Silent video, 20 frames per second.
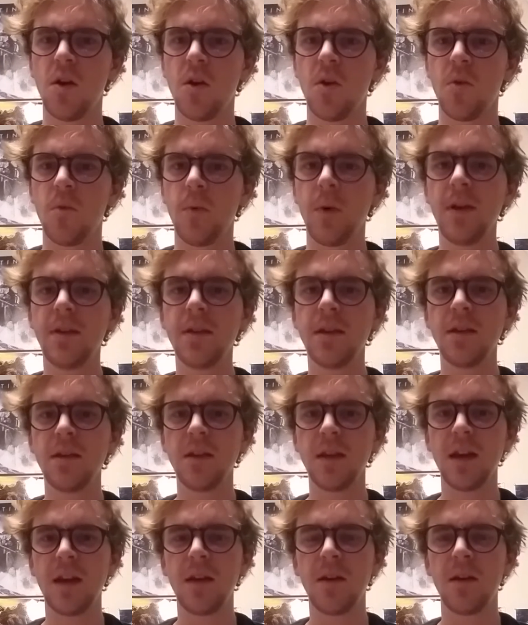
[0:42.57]

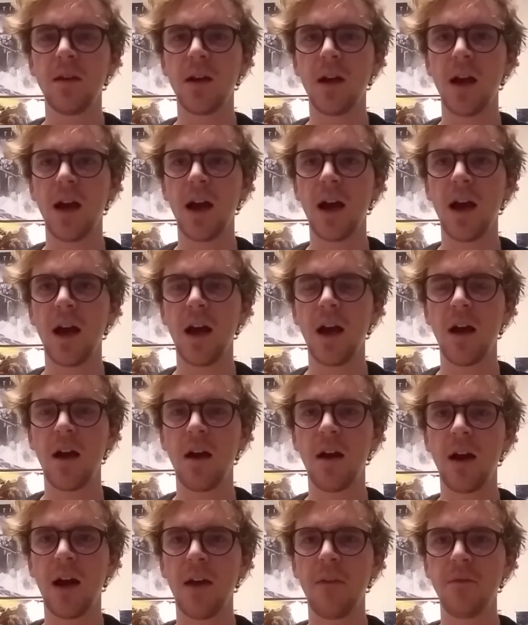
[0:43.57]
recently,
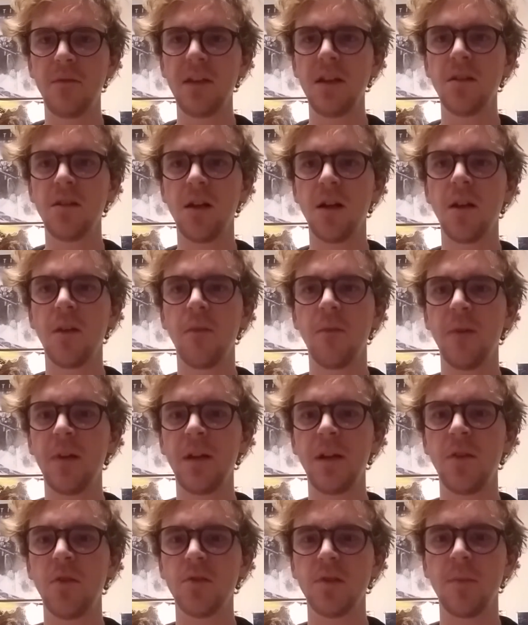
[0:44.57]
I've seen a lot of
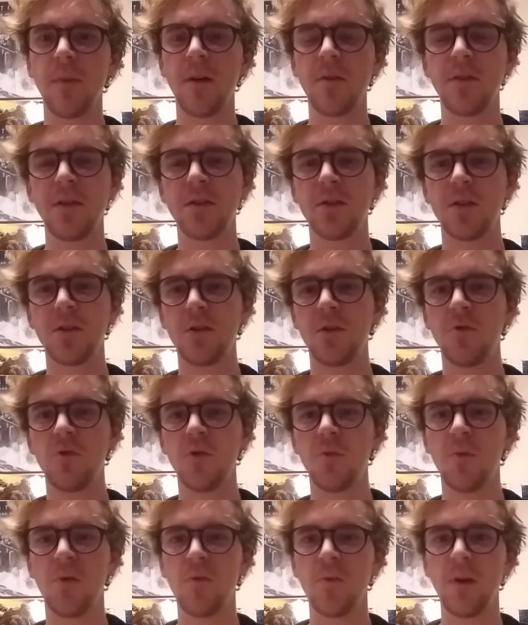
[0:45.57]
videos about this on
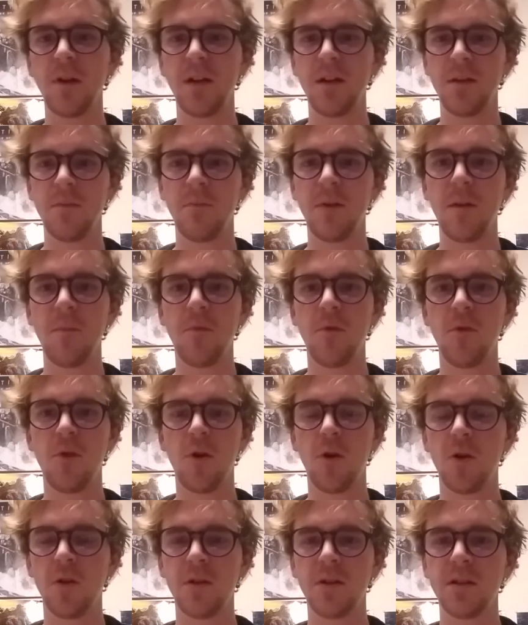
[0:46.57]
YouTube already. People
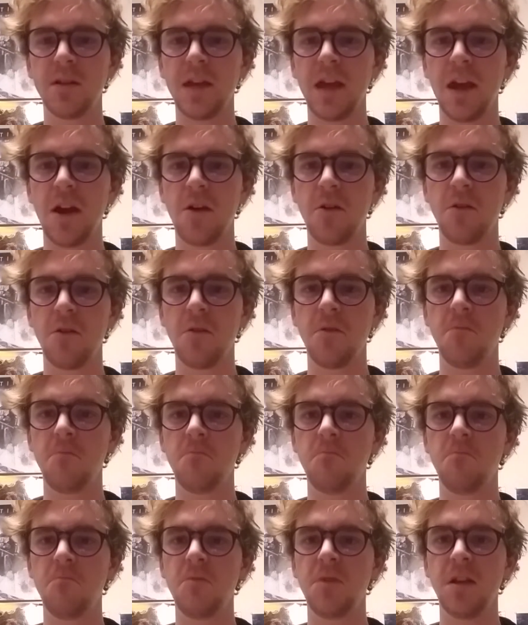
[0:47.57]
are scared
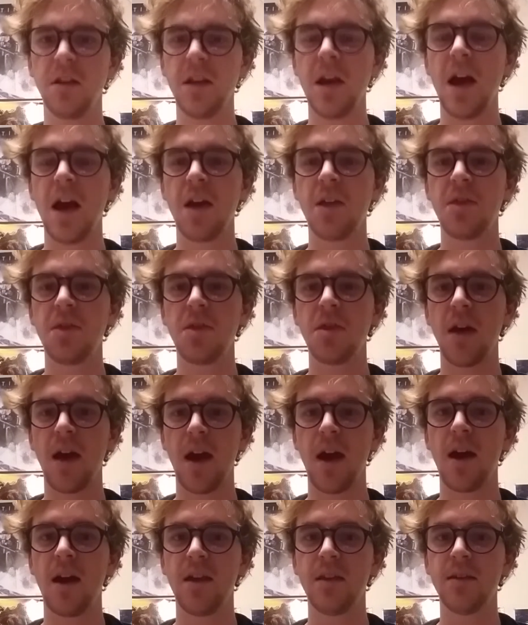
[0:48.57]
to death,
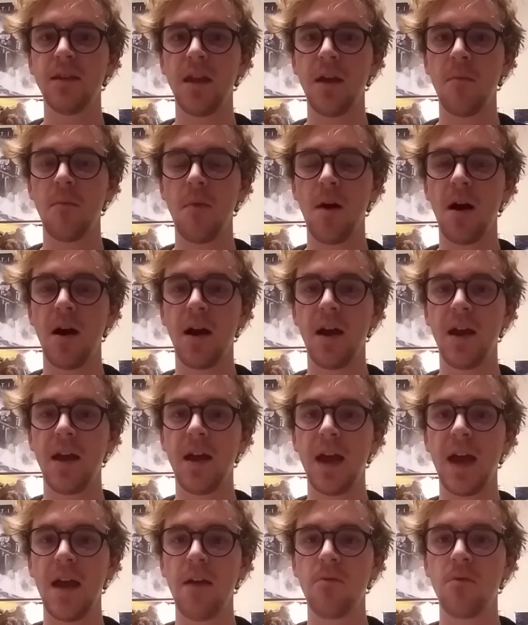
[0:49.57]
as am I,
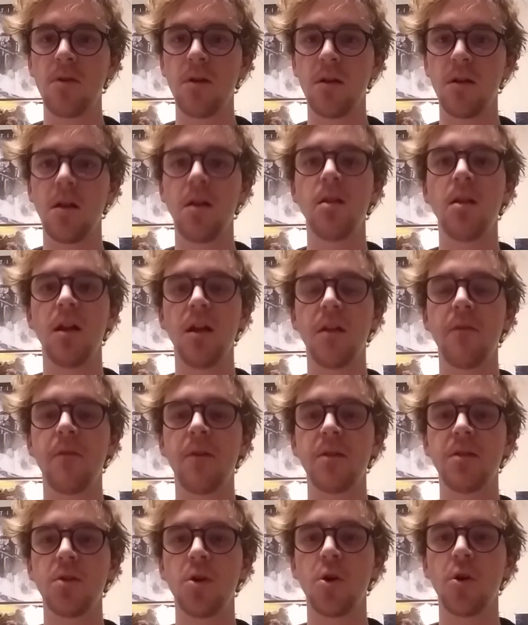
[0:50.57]
and a lot of
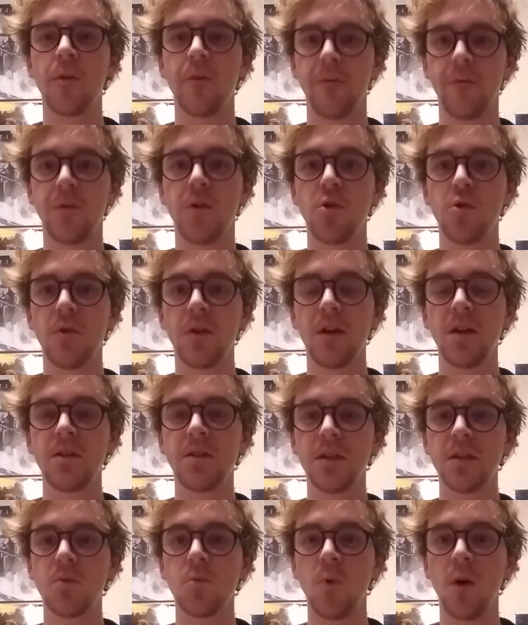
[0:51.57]
us are furious
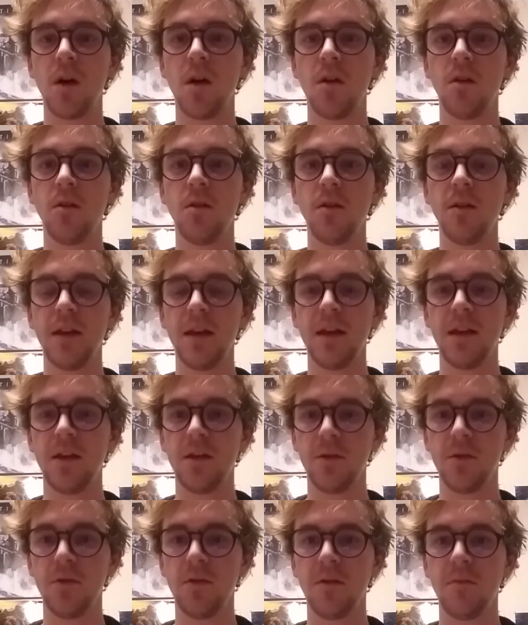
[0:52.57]
as well,
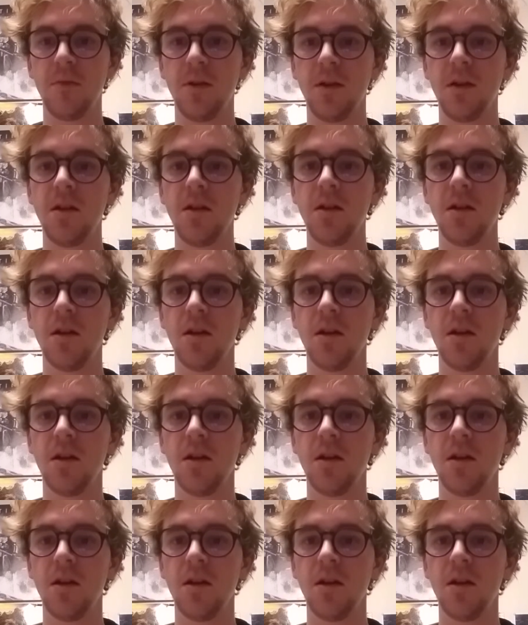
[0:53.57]
including me.